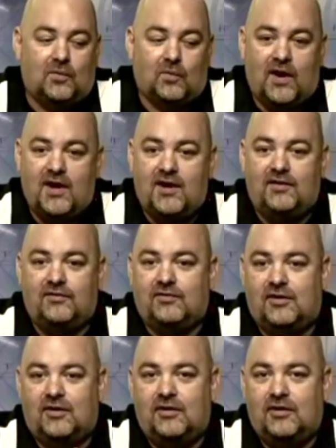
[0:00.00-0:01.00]

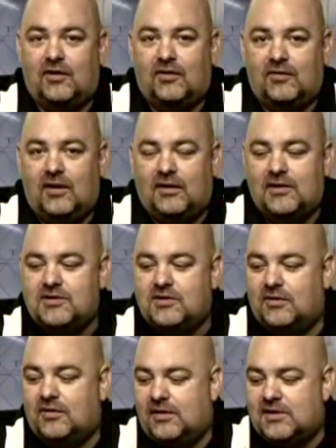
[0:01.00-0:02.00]
raised in a
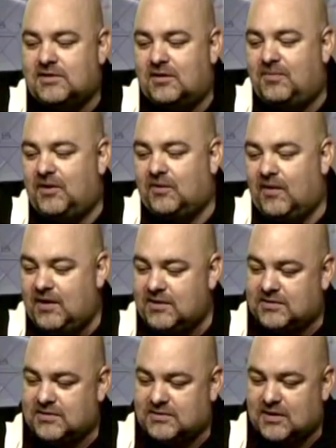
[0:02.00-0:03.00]
unless they're being
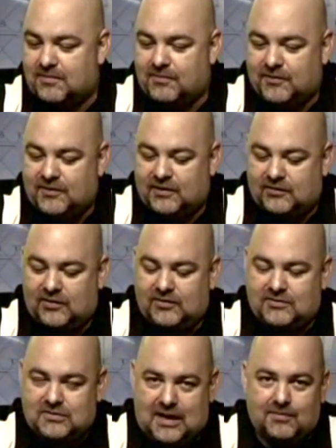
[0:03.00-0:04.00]
raised in some
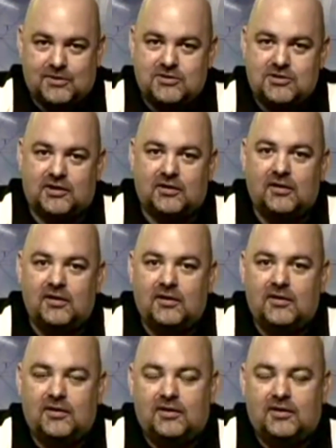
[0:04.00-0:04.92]
particularly damaging